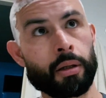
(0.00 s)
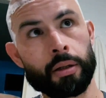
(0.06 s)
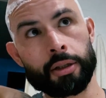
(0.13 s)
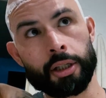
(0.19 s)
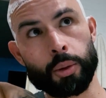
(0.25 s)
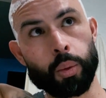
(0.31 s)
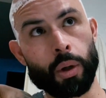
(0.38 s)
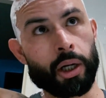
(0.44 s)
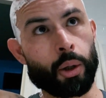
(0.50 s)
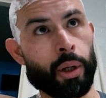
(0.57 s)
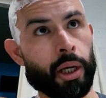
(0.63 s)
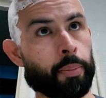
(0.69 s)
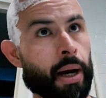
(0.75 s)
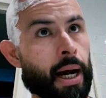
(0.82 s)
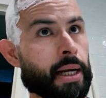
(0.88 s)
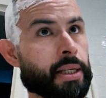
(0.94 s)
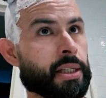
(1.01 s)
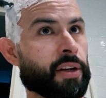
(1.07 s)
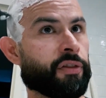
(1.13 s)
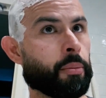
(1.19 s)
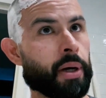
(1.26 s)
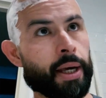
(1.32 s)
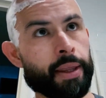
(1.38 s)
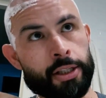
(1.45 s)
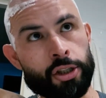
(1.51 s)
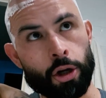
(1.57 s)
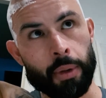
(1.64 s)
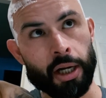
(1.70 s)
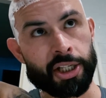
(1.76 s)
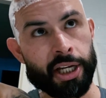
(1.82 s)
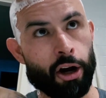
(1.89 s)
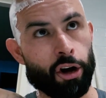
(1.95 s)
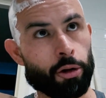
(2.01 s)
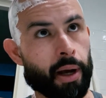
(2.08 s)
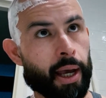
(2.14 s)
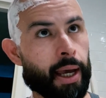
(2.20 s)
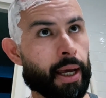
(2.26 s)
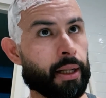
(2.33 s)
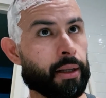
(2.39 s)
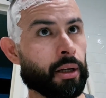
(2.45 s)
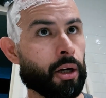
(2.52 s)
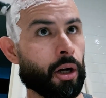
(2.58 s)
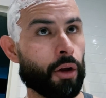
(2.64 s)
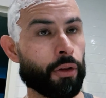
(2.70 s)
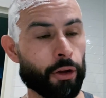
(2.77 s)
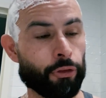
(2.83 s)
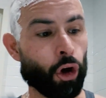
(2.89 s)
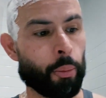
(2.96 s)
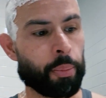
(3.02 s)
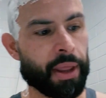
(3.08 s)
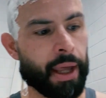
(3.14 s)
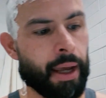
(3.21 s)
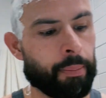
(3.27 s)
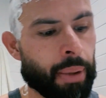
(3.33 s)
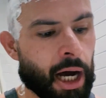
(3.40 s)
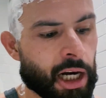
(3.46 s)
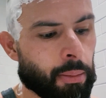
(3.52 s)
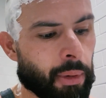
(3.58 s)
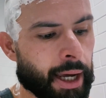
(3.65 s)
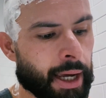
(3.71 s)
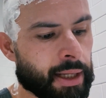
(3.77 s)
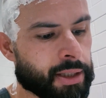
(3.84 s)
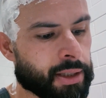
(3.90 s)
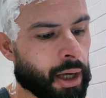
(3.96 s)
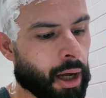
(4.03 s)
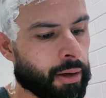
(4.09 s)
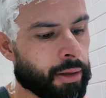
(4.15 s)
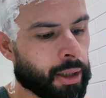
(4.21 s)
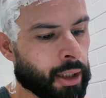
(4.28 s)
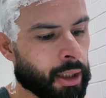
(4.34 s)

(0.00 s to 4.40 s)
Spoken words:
Just one quick passing. For me, there's not much hair on my head, on the top of that part of my head, so